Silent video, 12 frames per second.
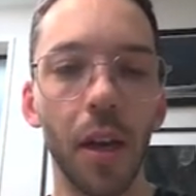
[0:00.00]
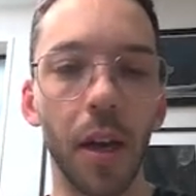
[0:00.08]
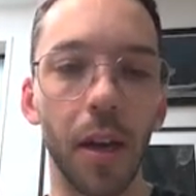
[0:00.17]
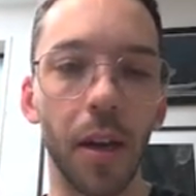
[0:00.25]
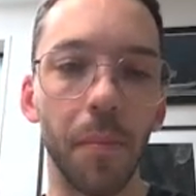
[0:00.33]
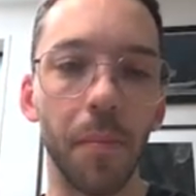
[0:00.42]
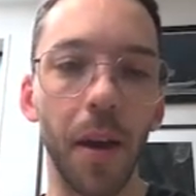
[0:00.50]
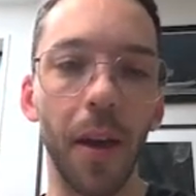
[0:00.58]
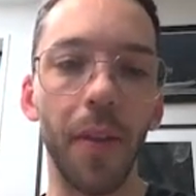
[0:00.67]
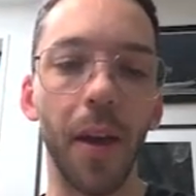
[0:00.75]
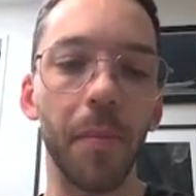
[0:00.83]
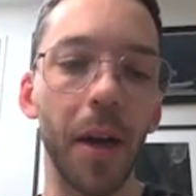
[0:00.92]

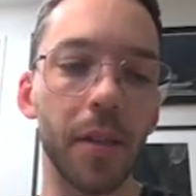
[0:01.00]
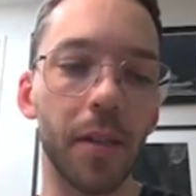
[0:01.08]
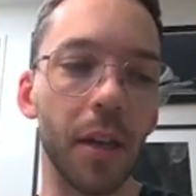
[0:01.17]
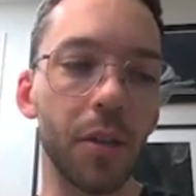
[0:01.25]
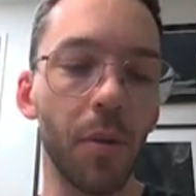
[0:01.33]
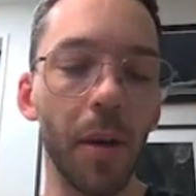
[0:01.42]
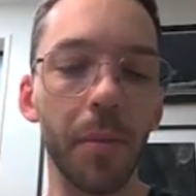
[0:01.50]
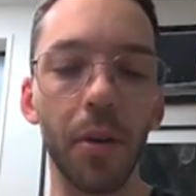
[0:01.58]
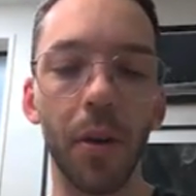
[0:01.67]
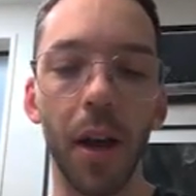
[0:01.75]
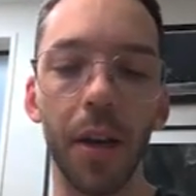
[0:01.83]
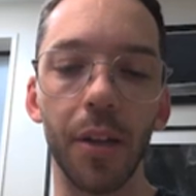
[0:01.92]
And they might say squamous
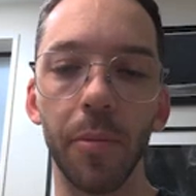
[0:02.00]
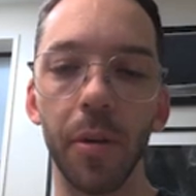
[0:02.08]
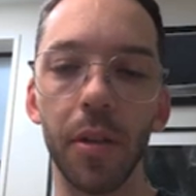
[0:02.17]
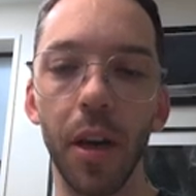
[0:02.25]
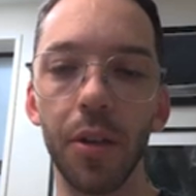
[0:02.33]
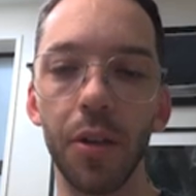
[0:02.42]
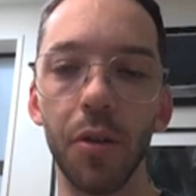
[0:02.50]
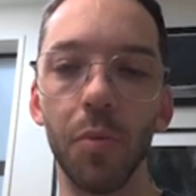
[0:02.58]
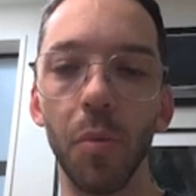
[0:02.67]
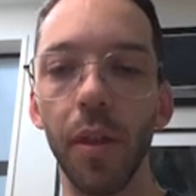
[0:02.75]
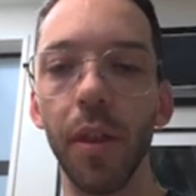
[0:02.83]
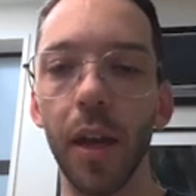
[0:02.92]
cell carcinoma in situ
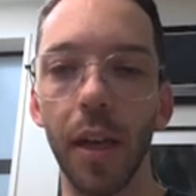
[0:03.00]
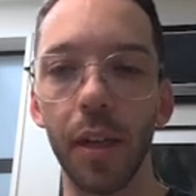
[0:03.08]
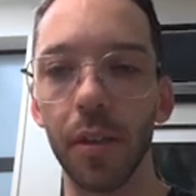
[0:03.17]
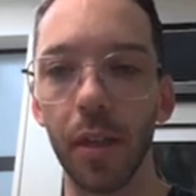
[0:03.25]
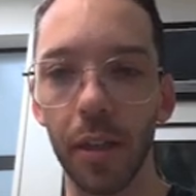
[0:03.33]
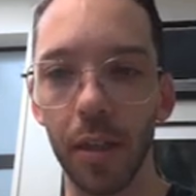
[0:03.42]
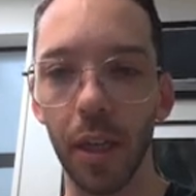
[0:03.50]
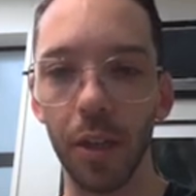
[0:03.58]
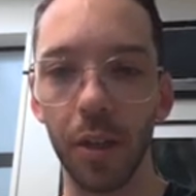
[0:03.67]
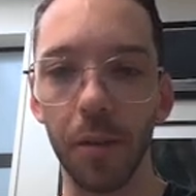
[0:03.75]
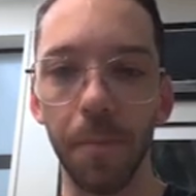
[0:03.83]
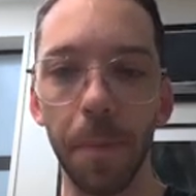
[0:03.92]
with adnexal
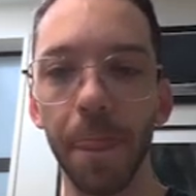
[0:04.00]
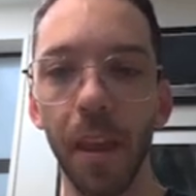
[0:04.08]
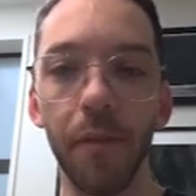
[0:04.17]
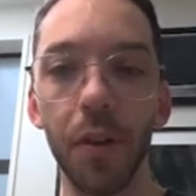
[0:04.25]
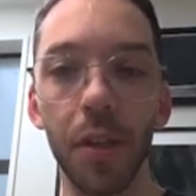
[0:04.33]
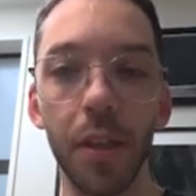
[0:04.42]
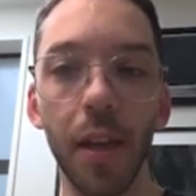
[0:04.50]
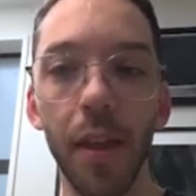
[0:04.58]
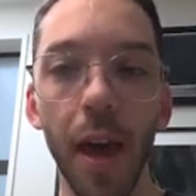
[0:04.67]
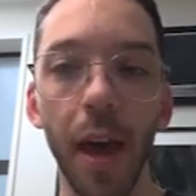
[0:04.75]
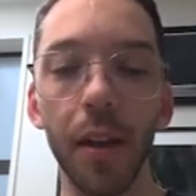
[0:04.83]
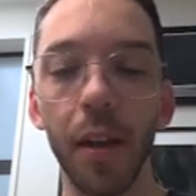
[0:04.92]
extension. If you see
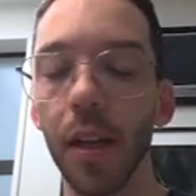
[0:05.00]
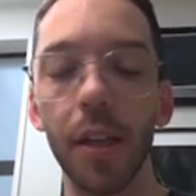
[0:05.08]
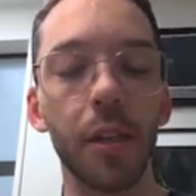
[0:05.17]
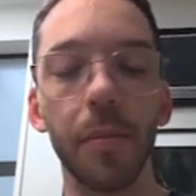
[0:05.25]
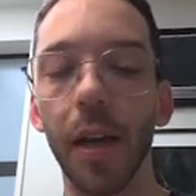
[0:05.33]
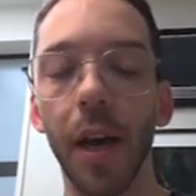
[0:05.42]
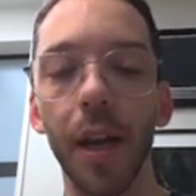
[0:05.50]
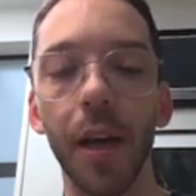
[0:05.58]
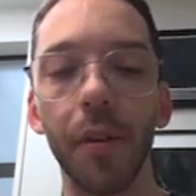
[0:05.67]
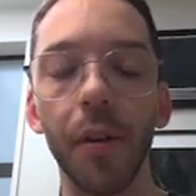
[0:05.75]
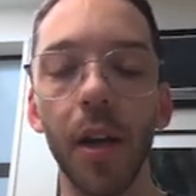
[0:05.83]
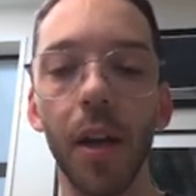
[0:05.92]
that, it needs to be cut
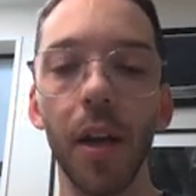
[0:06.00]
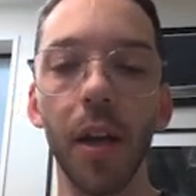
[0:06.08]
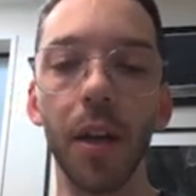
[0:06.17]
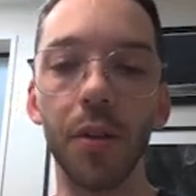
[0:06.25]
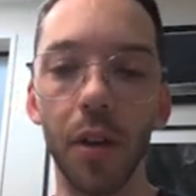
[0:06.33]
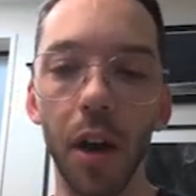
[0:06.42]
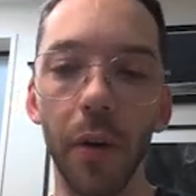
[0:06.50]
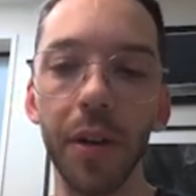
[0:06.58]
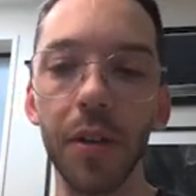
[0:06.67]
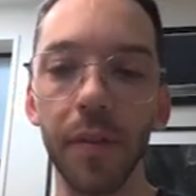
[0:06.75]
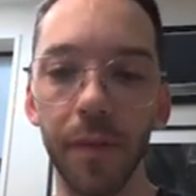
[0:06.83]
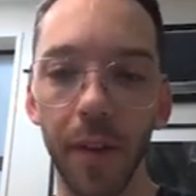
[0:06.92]
out. It's
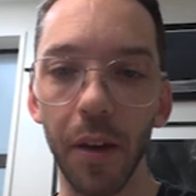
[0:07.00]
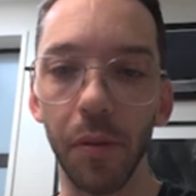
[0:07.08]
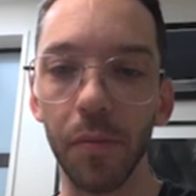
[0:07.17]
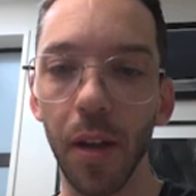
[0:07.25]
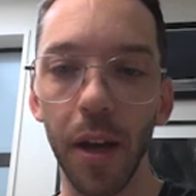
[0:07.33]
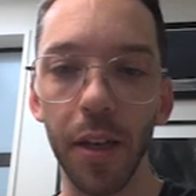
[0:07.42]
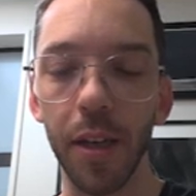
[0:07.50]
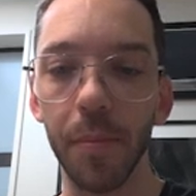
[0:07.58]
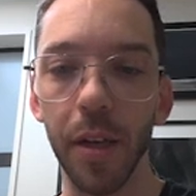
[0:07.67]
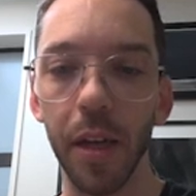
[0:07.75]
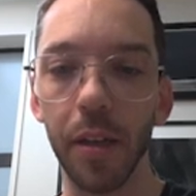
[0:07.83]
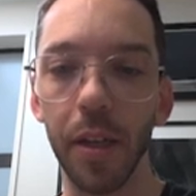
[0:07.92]
going to fail 9
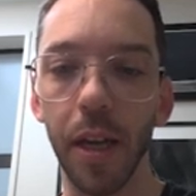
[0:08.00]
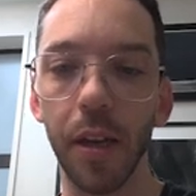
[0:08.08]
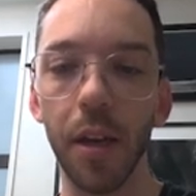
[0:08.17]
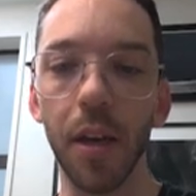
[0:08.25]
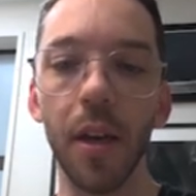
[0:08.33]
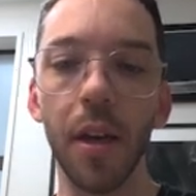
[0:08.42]
times out of 10